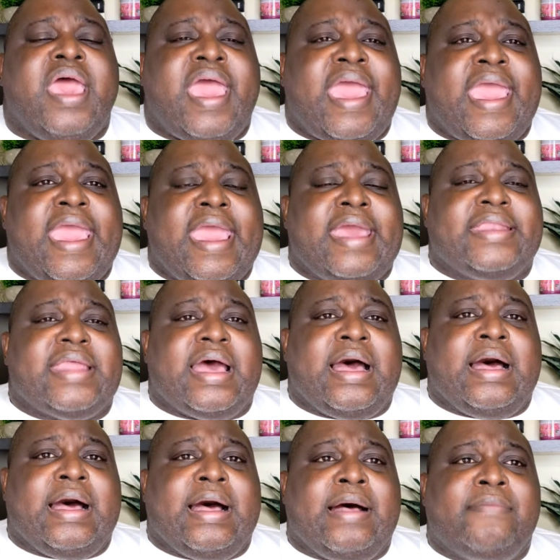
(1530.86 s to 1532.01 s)
And
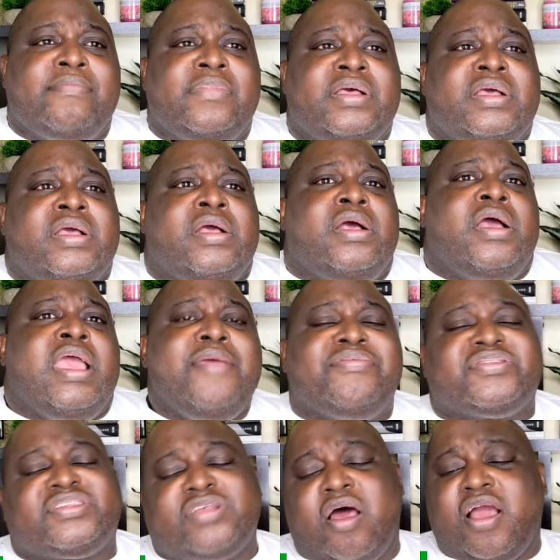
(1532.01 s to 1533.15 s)
he
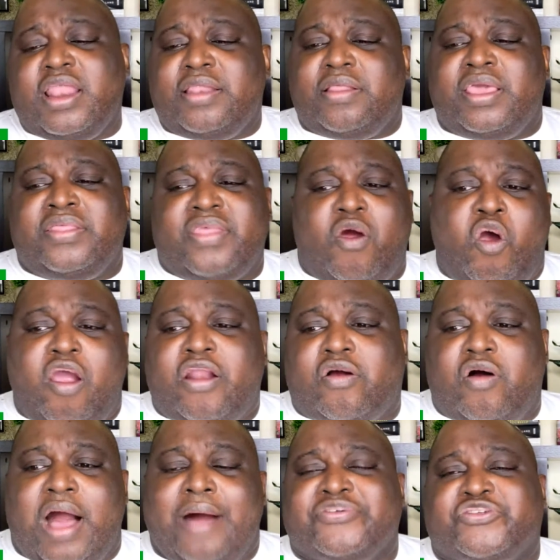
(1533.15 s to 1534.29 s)
was talking in the
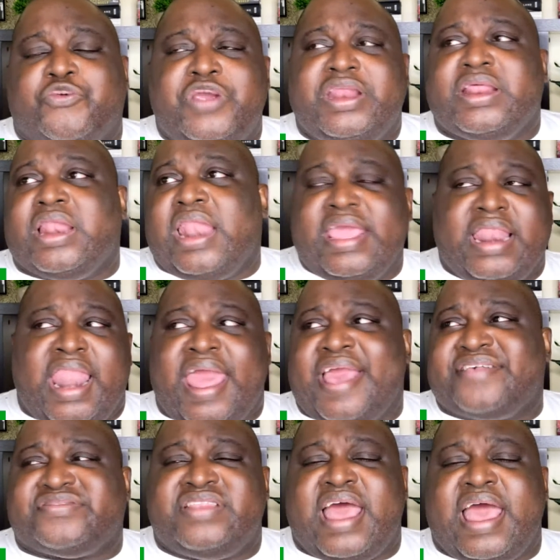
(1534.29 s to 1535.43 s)
article I was reading late
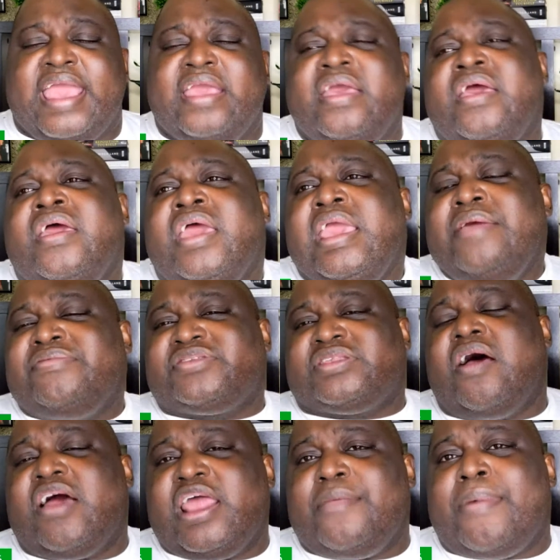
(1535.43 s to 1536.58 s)
last night. He was
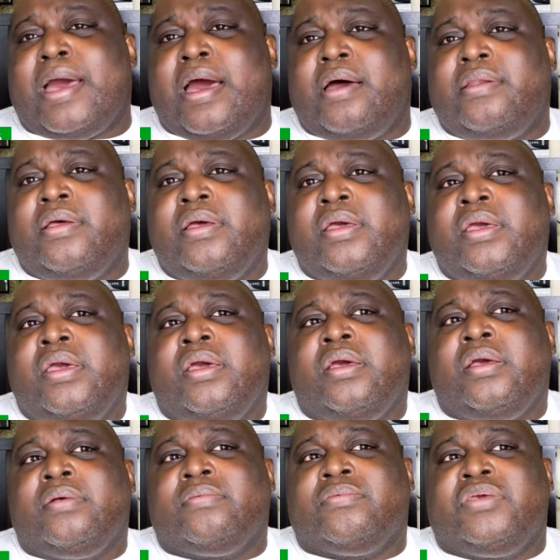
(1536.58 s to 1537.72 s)
talking about,
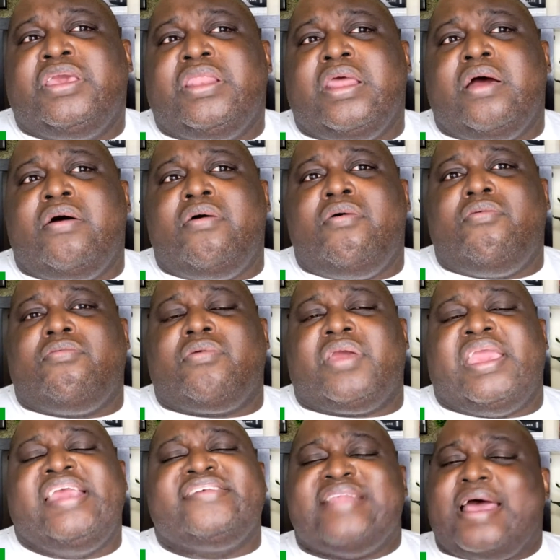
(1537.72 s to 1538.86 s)
you know,
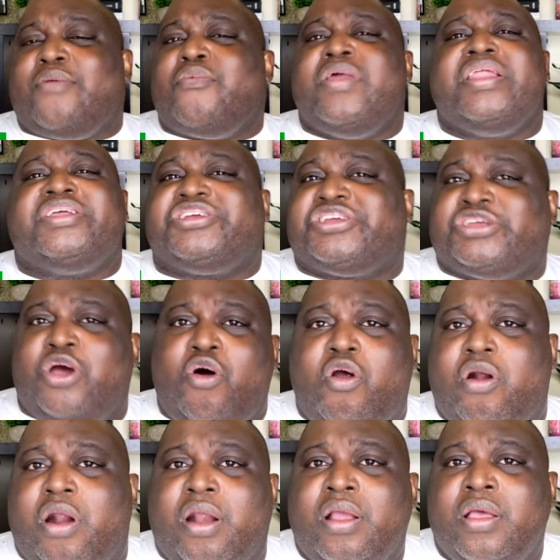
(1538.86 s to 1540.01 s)
he's not really
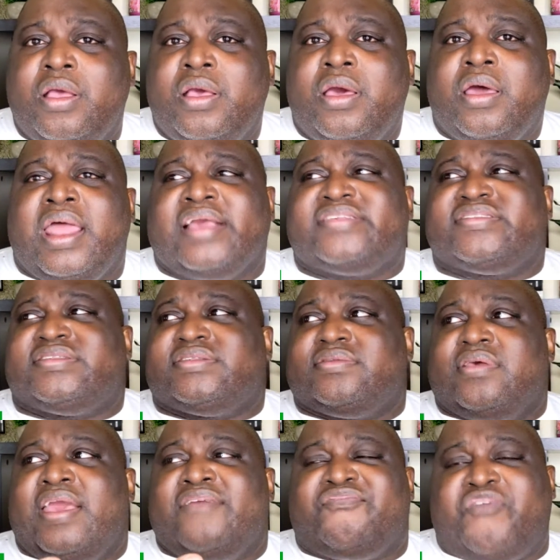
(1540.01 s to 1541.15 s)
sure. Like,
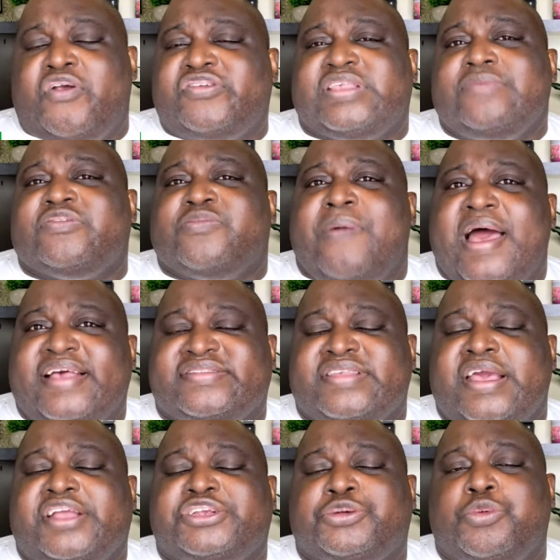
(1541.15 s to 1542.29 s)
at first he was
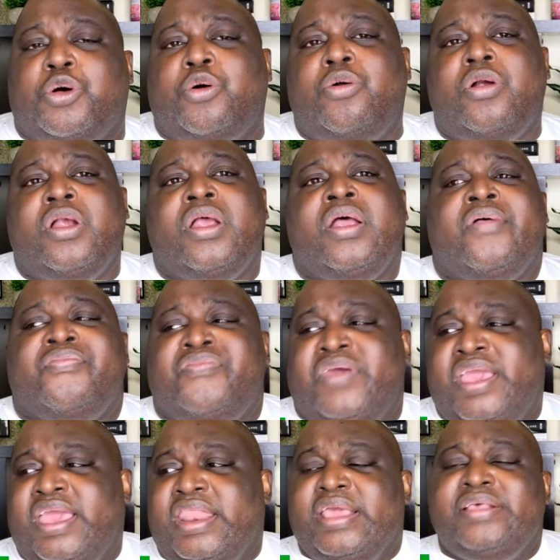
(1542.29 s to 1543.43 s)
bisexual,
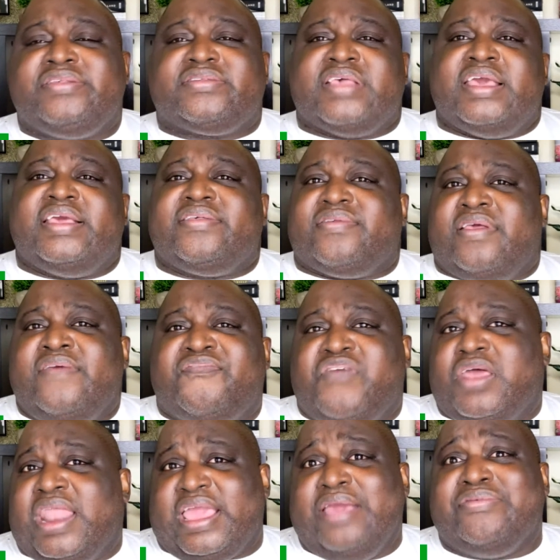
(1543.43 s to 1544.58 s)
then he said he
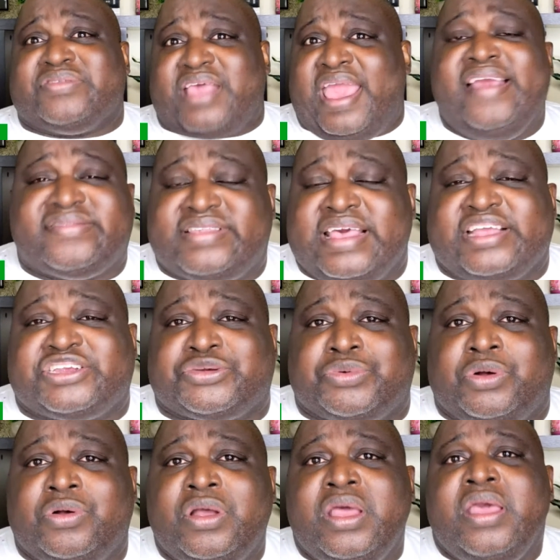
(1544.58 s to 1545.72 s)
felt like he was
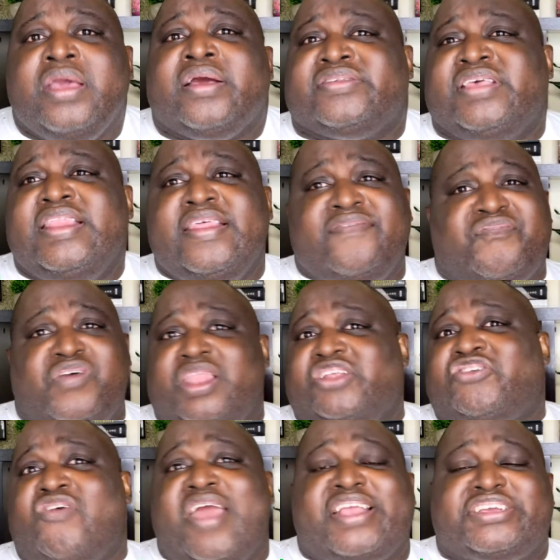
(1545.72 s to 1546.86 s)
asexual because he didn't feel
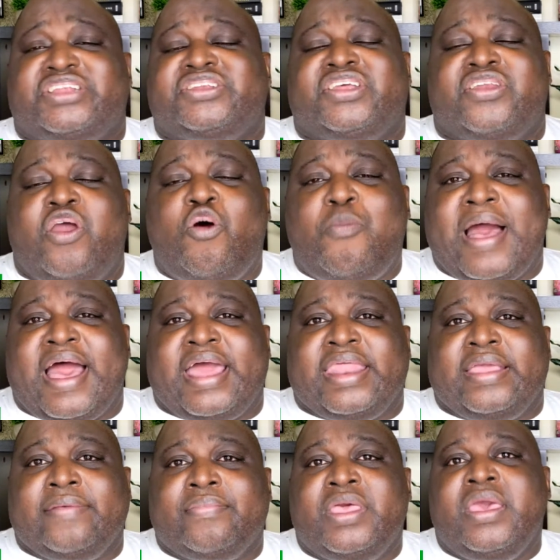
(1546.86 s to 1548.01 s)
attraction to
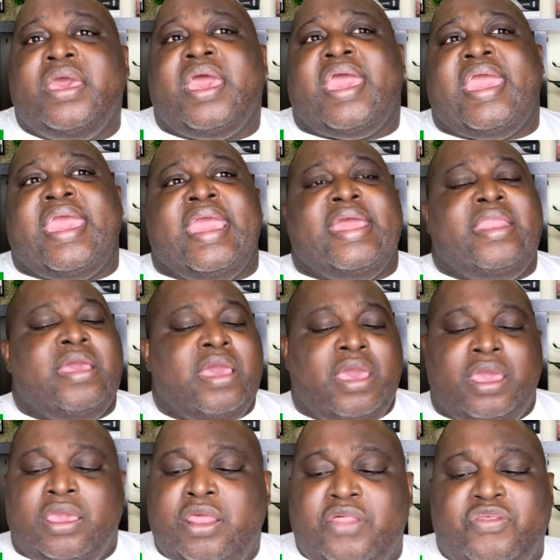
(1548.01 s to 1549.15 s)
nobody. And,
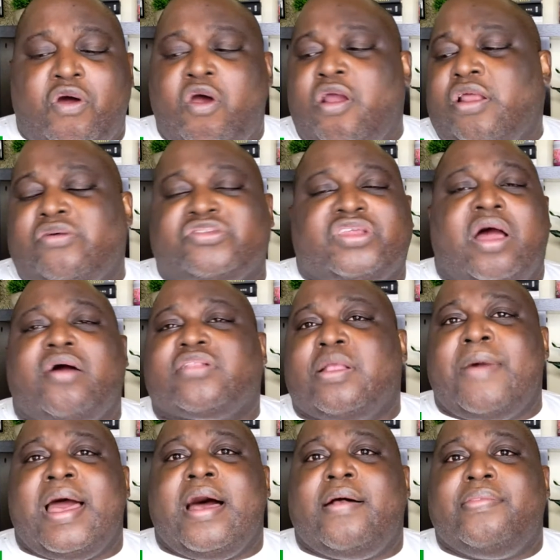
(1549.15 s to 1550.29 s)
you know, the article talked
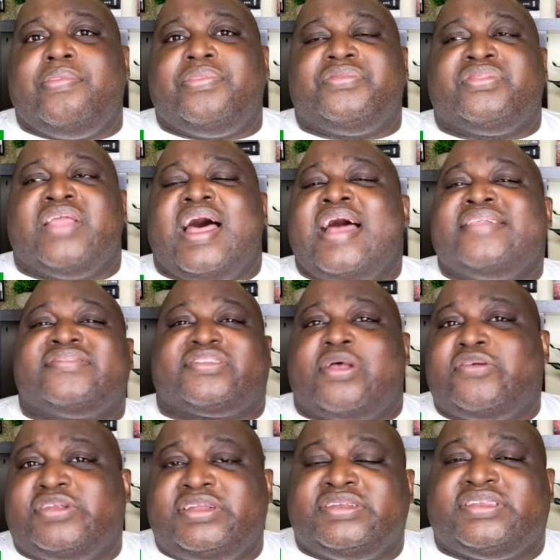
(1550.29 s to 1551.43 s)
about the
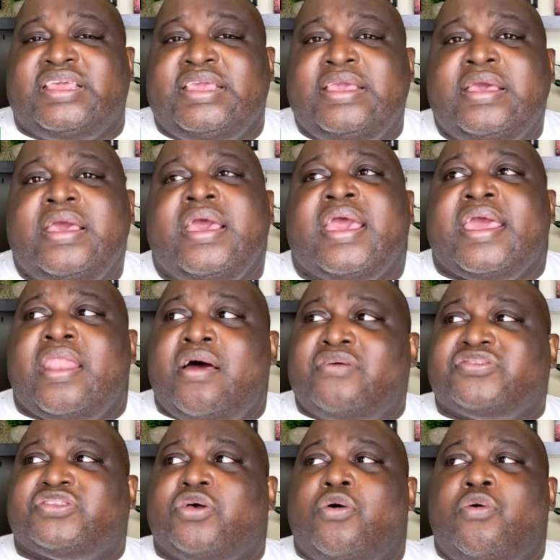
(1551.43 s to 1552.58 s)
uncertainty and
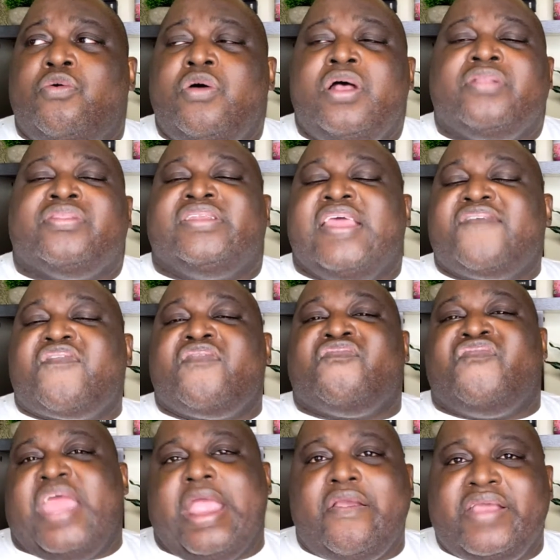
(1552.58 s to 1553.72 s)
also the
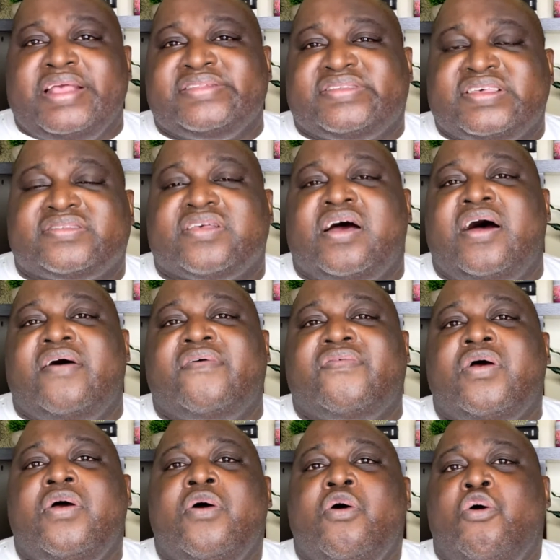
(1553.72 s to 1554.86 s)
different variances of
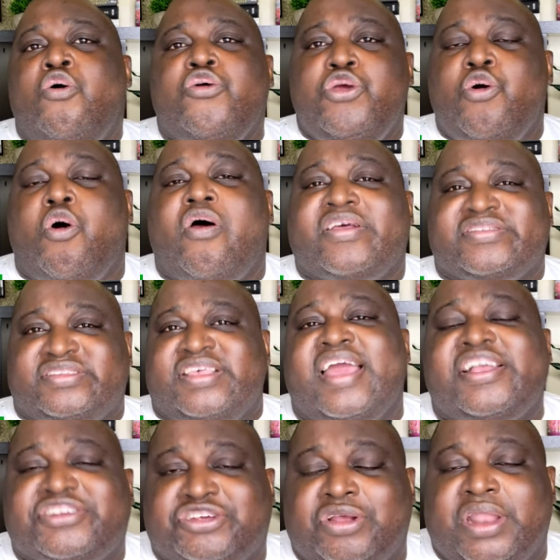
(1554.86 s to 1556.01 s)
who you are
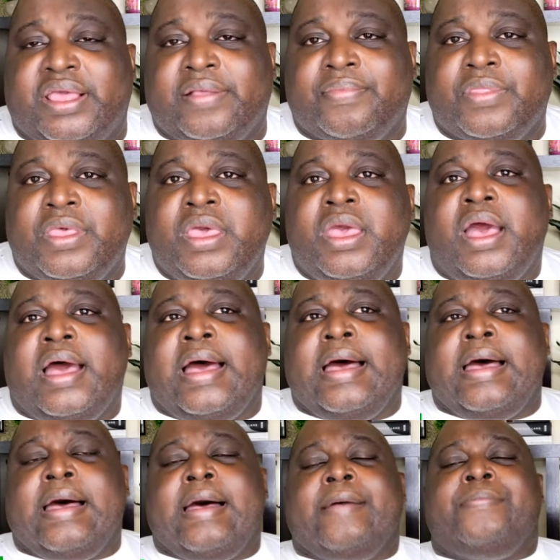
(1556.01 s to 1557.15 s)
sexually.
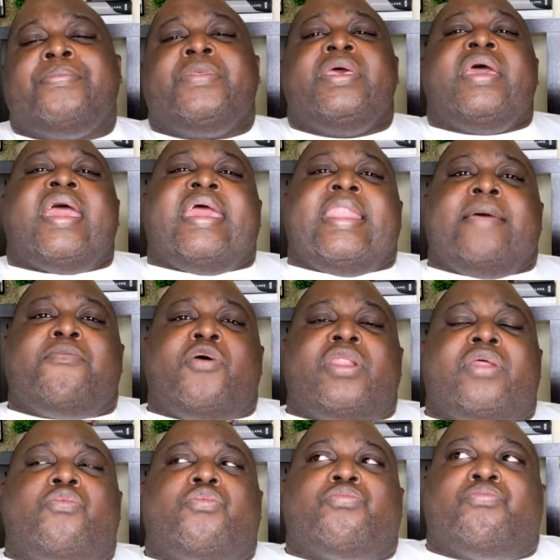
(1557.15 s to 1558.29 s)
And I'm going
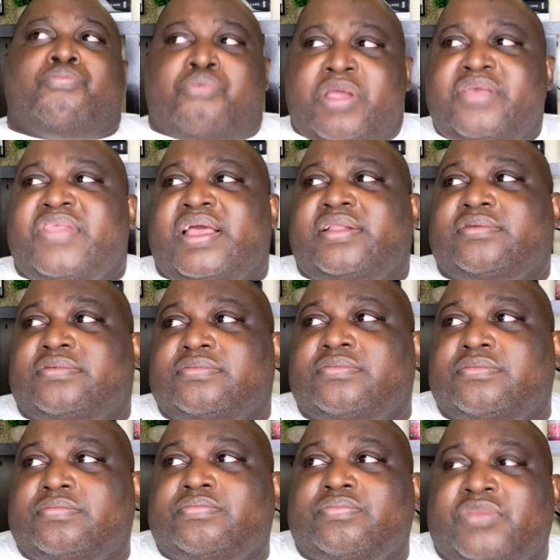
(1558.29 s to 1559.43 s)
to bring that
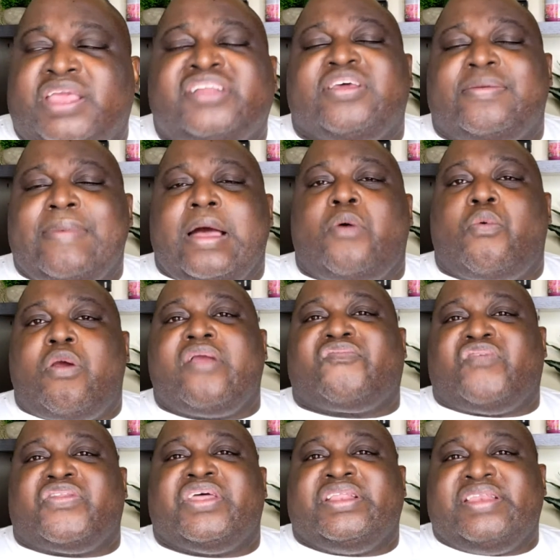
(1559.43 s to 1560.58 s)
into my word
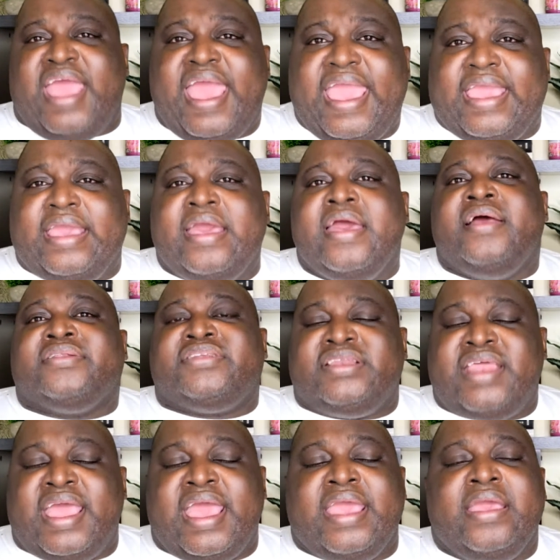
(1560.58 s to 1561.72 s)
for the day
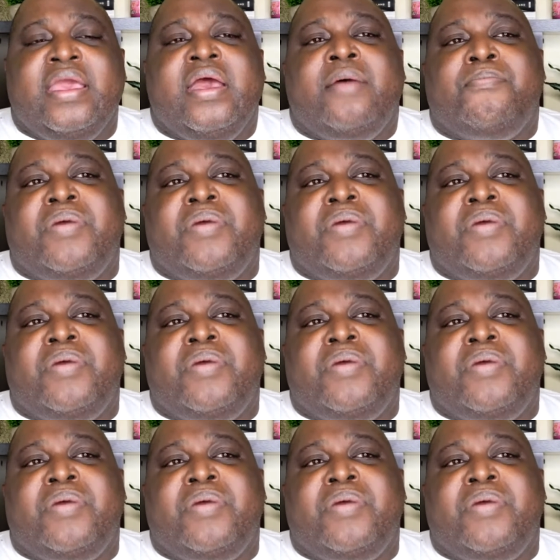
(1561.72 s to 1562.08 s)
today.